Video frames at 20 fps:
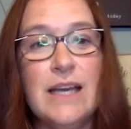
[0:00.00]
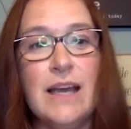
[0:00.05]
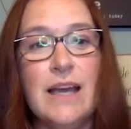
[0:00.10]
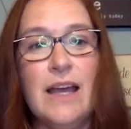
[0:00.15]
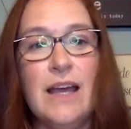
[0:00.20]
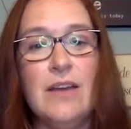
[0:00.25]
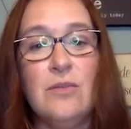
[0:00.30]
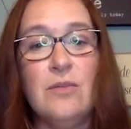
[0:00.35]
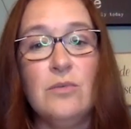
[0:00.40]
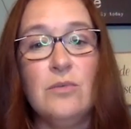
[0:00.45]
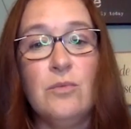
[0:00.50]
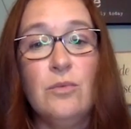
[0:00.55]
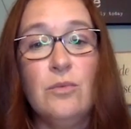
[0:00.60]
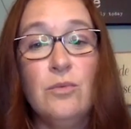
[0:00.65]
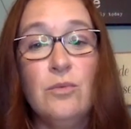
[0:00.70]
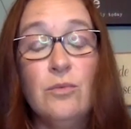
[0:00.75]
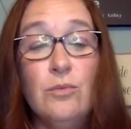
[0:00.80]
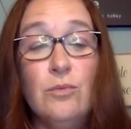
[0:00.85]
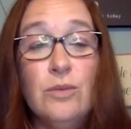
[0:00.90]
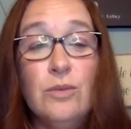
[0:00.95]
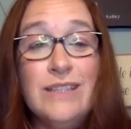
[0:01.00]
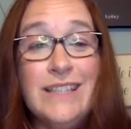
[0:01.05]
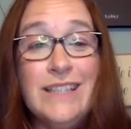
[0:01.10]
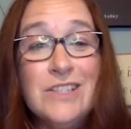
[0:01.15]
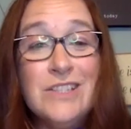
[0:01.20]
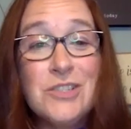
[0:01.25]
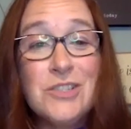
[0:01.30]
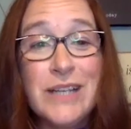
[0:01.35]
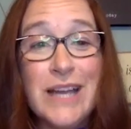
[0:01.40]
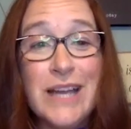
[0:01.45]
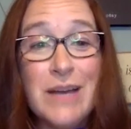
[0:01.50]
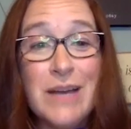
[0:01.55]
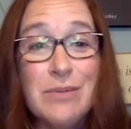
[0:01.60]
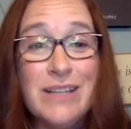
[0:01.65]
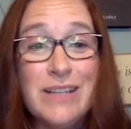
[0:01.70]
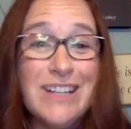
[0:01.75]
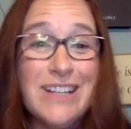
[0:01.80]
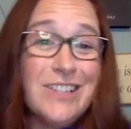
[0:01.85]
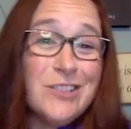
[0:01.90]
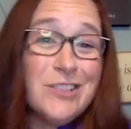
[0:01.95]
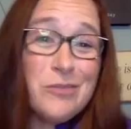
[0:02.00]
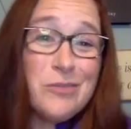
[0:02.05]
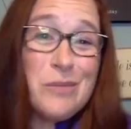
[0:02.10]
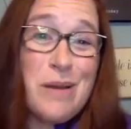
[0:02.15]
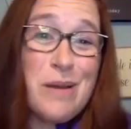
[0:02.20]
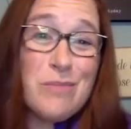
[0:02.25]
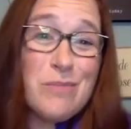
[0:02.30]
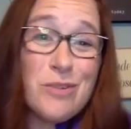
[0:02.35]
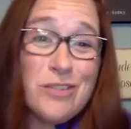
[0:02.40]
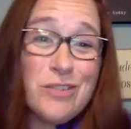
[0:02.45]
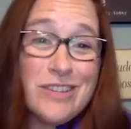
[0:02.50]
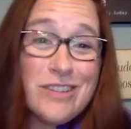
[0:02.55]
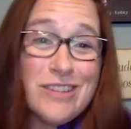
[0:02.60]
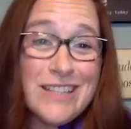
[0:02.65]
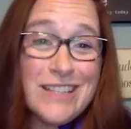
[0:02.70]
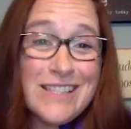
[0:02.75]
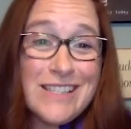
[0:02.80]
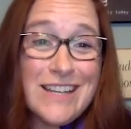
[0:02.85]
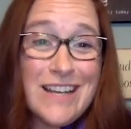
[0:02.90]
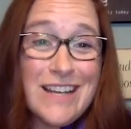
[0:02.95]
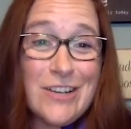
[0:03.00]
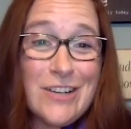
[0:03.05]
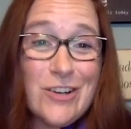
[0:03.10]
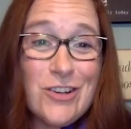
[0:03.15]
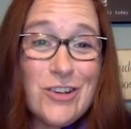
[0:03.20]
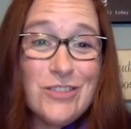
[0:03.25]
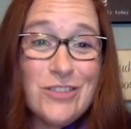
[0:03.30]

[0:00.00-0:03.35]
And when the injury happened, I couldn't remember all the things that I had heard.